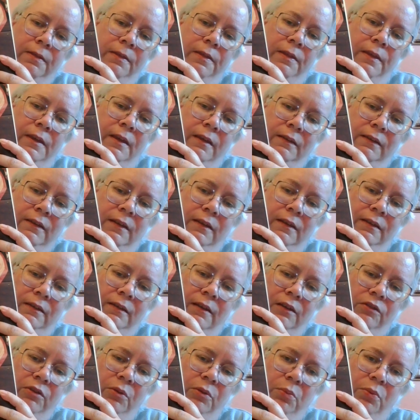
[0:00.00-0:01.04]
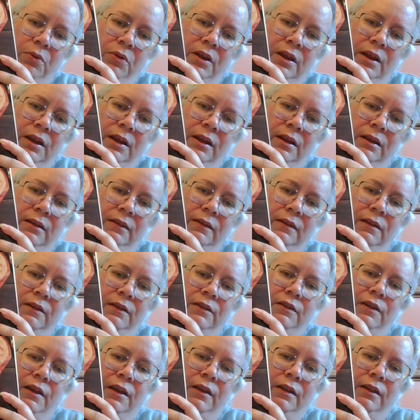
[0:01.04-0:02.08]
This is such a pretty
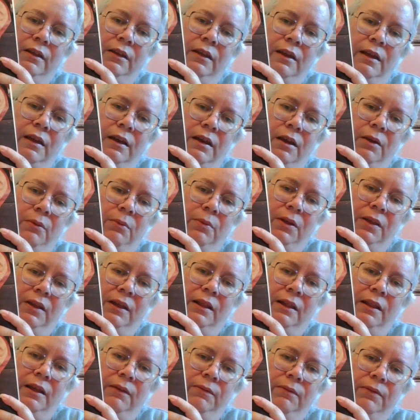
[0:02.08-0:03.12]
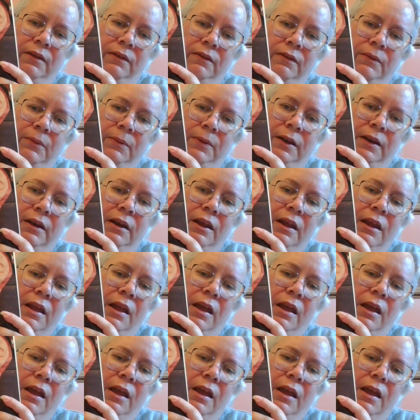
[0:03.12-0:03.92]
seashell, and I really love this one.